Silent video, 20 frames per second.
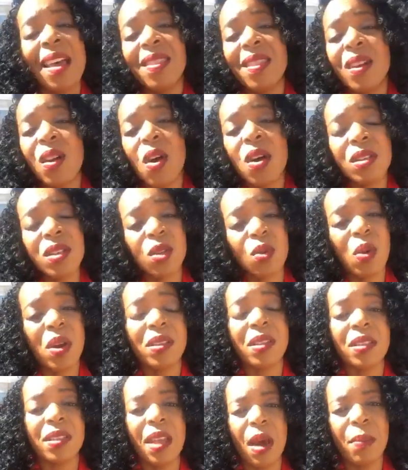the
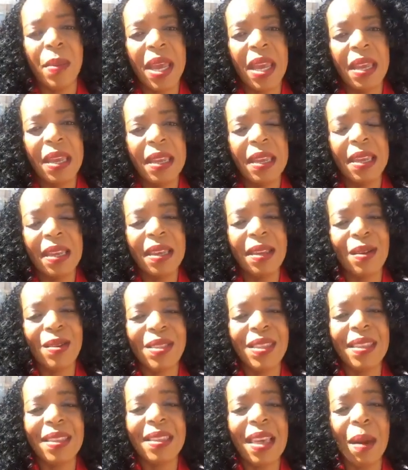consequences that
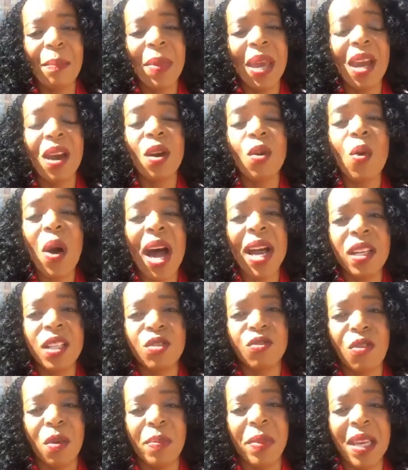may arise
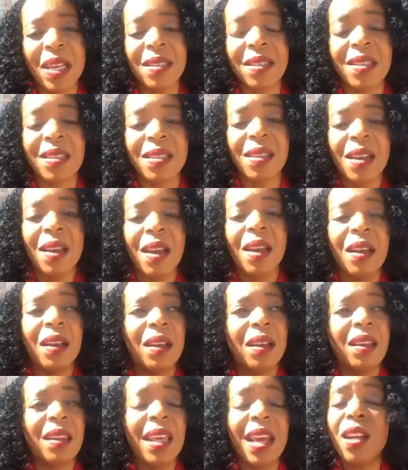from this.
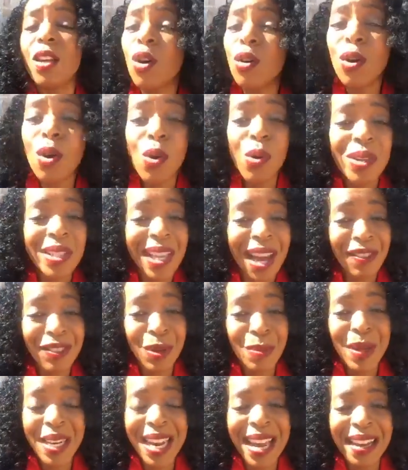They don't always have
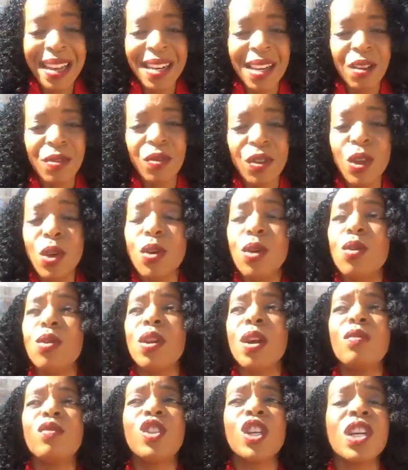to be negative. You
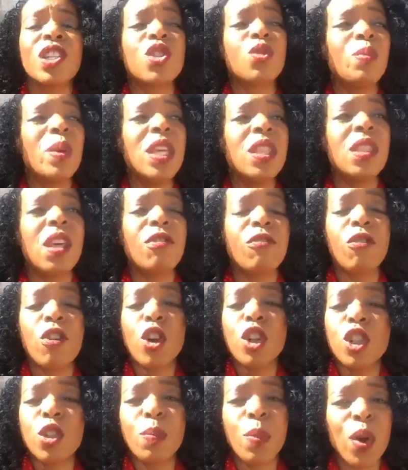could have just been the
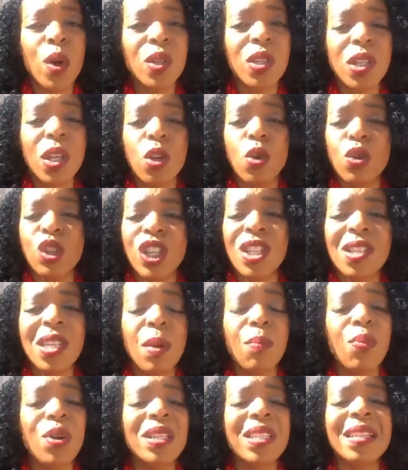first person who just
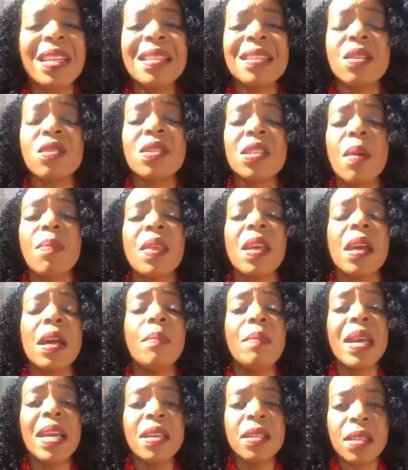set precedence on something
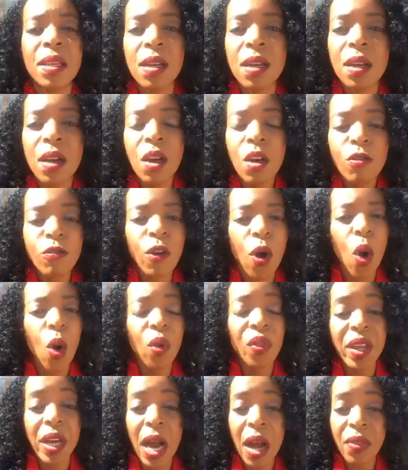amazing for
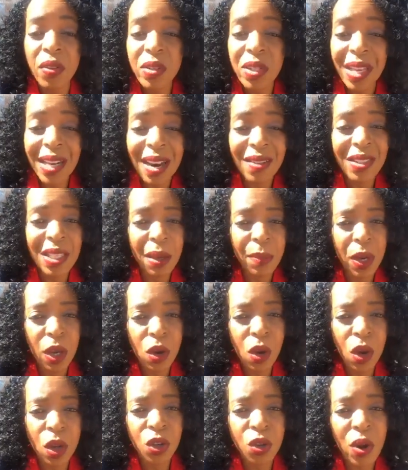all the others that have similar
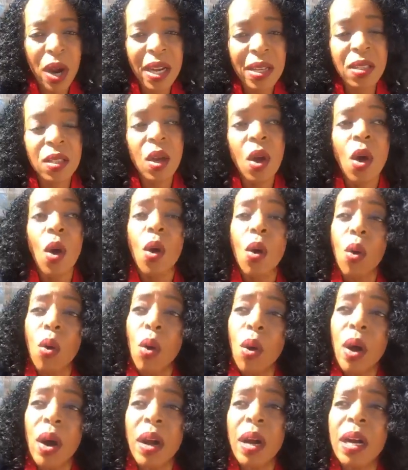contracts,
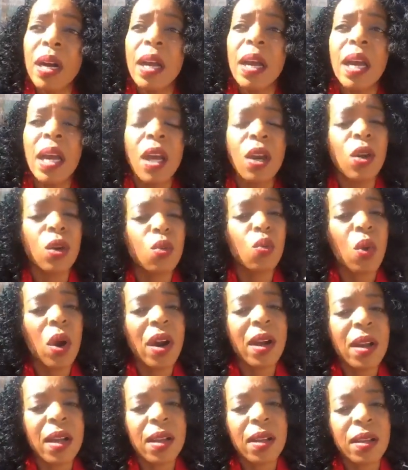or it could
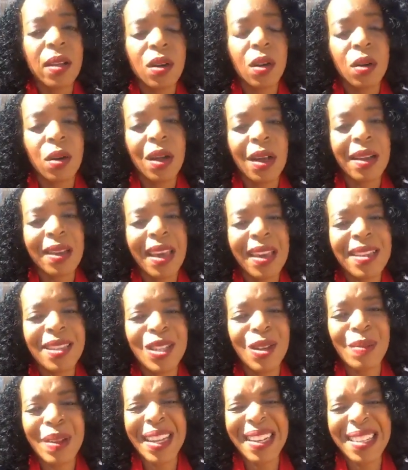work,
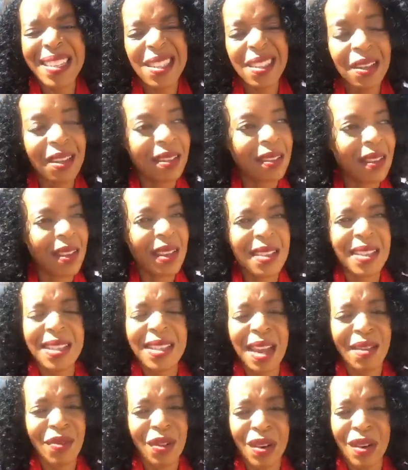against you. But listen, it's
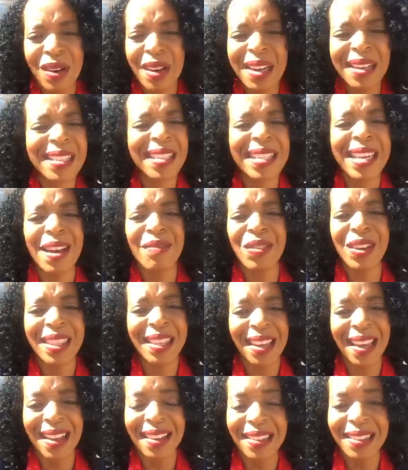never
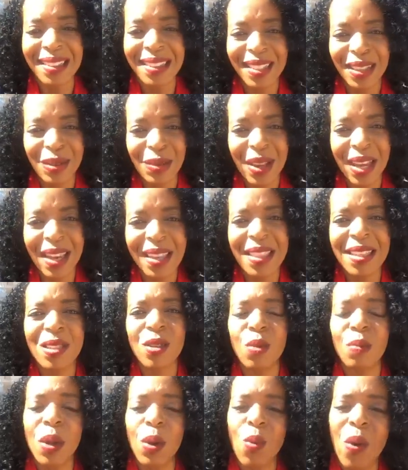the end. Okay, this
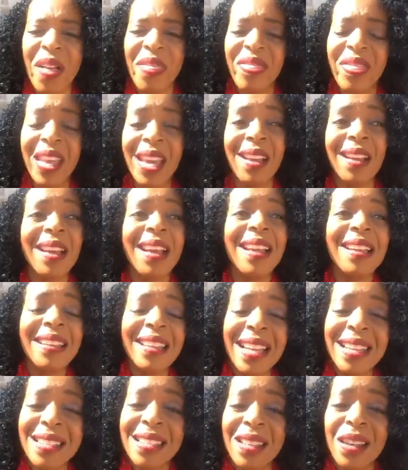could be one thing,
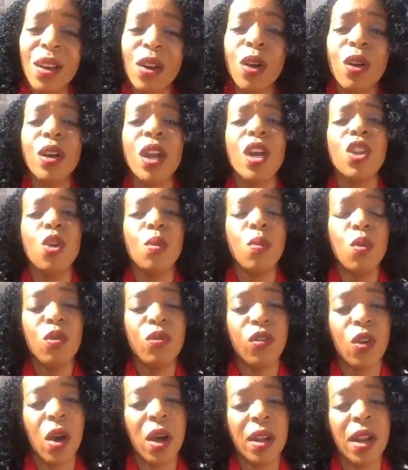lesson learned, and you
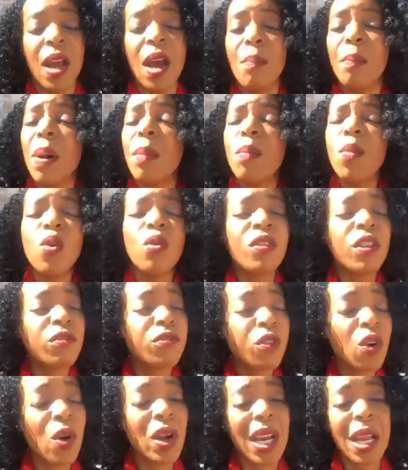move on. But moving
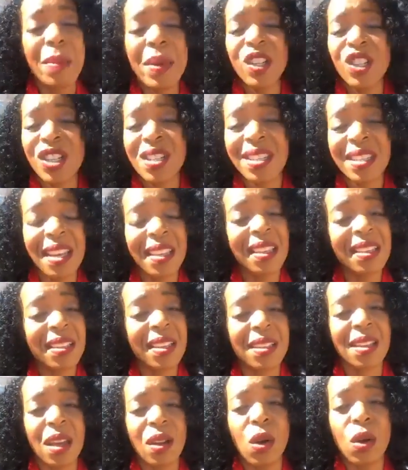forward, let me just say this
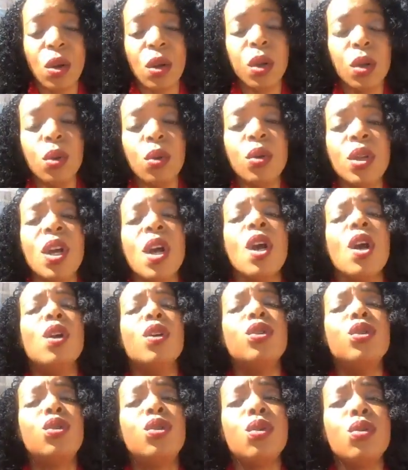as I conclude:
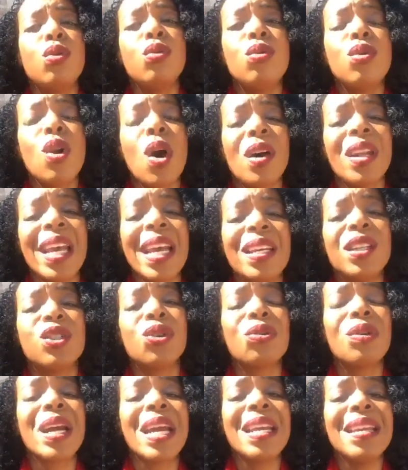do not
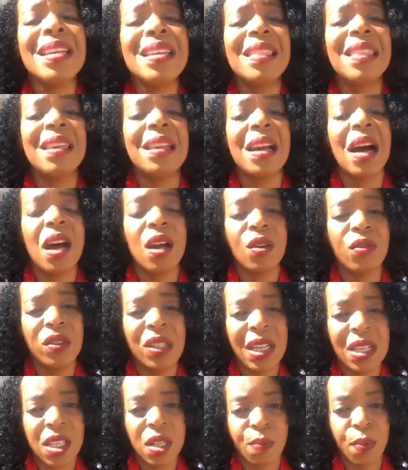enter anything out of
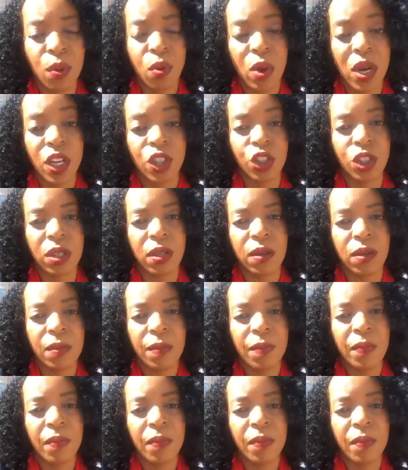desperation.